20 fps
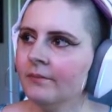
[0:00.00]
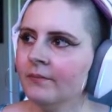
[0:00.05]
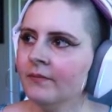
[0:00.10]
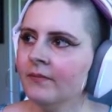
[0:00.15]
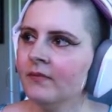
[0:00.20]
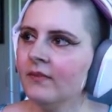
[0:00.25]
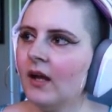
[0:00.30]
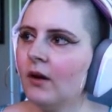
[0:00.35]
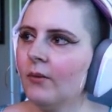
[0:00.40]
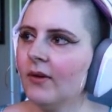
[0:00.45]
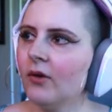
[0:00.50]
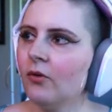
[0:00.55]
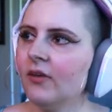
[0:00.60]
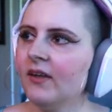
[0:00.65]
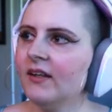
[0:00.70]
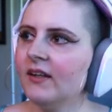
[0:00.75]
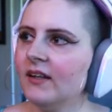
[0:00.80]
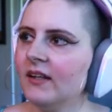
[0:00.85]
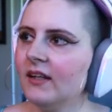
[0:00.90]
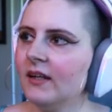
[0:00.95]
Now, we only
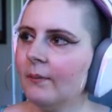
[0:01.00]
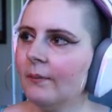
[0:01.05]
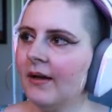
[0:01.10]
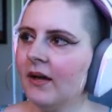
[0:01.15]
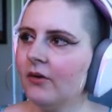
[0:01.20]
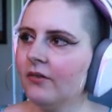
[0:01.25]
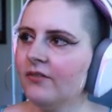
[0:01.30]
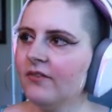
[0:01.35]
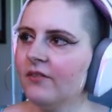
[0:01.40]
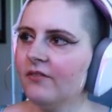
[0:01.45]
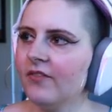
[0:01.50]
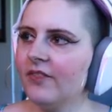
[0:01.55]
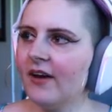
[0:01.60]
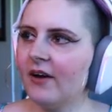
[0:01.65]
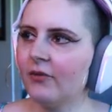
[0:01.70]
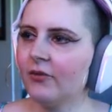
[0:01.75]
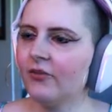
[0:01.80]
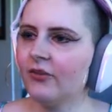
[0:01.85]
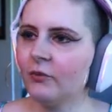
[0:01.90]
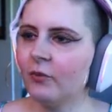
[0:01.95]
did about
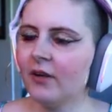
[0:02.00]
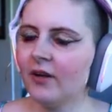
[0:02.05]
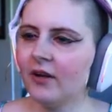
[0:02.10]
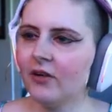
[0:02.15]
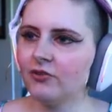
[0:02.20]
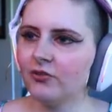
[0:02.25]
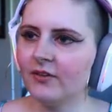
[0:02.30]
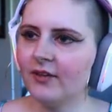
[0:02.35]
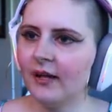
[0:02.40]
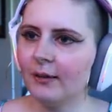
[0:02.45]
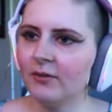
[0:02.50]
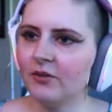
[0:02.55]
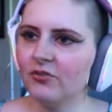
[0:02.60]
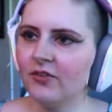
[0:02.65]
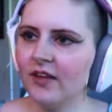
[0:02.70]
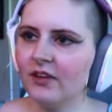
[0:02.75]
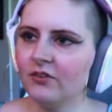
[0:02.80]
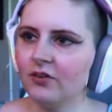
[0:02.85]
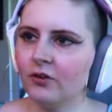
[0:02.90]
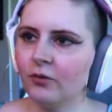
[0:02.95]
7,100 damage
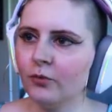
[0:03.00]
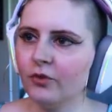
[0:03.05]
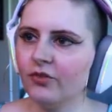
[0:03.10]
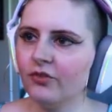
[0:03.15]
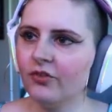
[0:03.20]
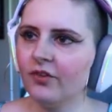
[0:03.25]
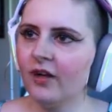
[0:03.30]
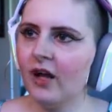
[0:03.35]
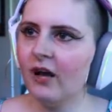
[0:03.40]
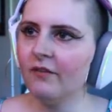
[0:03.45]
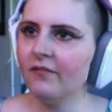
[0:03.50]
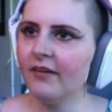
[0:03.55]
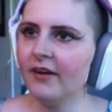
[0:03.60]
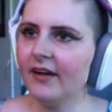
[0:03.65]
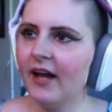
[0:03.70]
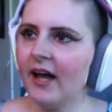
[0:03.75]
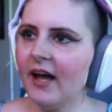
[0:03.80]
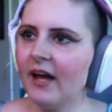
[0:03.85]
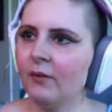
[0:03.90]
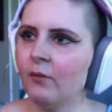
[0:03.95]
that turn, which is not very
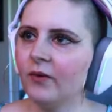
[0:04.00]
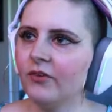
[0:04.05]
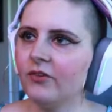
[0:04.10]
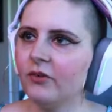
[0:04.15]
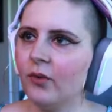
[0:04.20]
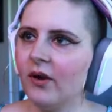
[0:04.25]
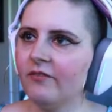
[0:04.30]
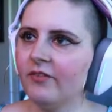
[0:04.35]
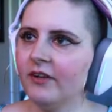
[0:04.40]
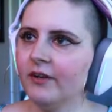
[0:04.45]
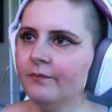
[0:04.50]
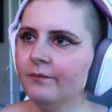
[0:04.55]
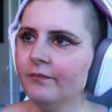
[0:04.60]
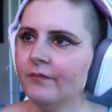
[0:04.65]
high whatsoever.